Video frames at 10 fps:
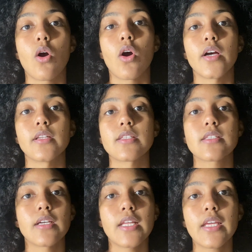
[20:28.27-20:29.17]
on
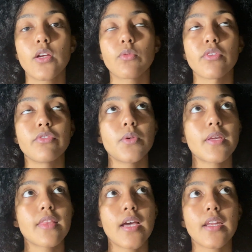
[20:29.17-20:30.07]
studying, reviewing
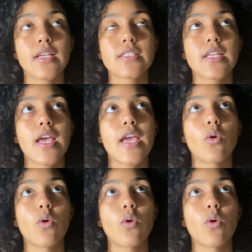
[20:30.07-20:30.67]
that next day,